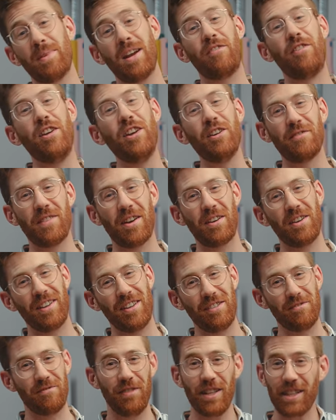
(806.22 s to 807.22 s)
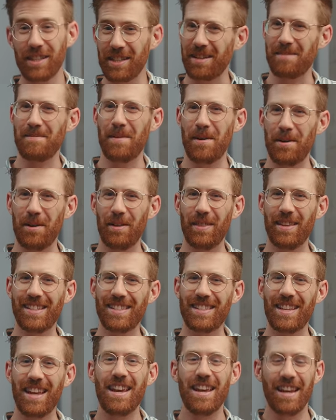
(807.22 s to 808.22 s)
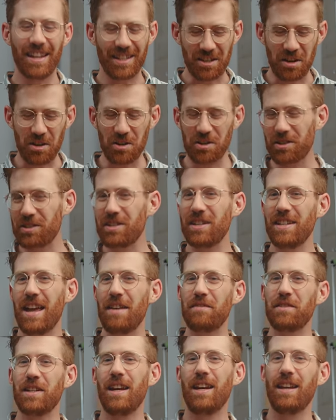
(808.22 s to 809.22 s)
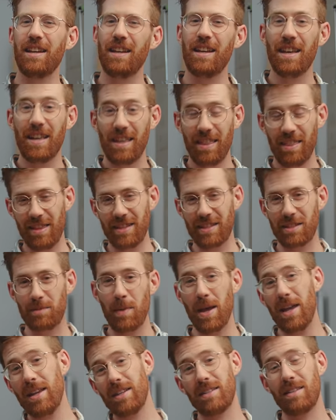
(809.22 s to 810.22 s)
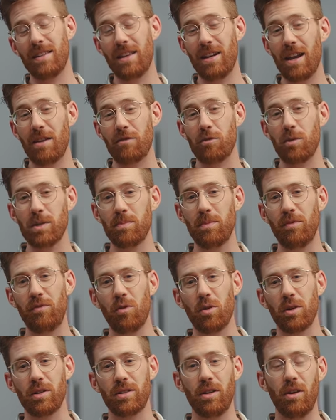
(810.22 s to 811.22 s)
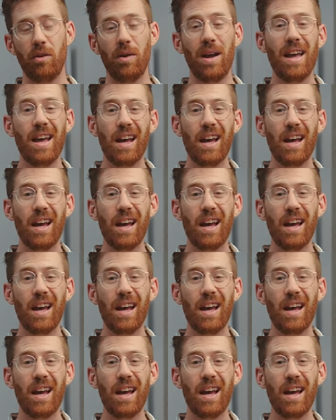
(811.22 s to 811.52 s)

but I feel very conflicted about all this. It's harder to navigate this space than it ever was before. So